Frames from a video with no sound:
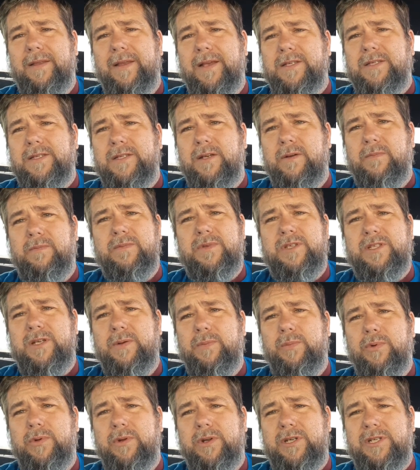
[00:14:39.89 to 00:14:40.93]
That's something
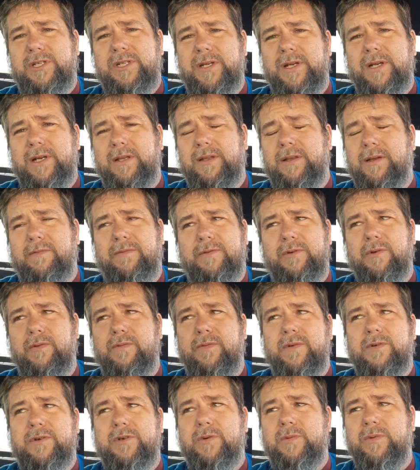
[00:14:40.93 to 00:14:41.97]
simple to check. That fuel
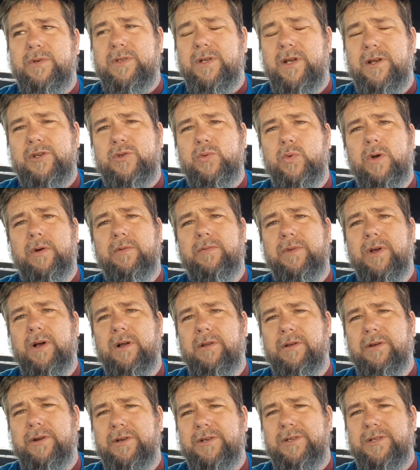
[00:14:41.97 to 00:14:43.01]
filter was like
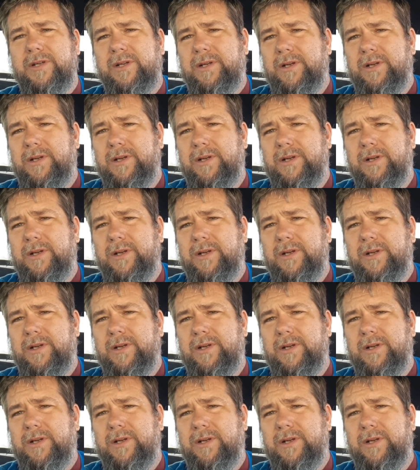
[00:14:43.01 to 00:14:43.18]
$12.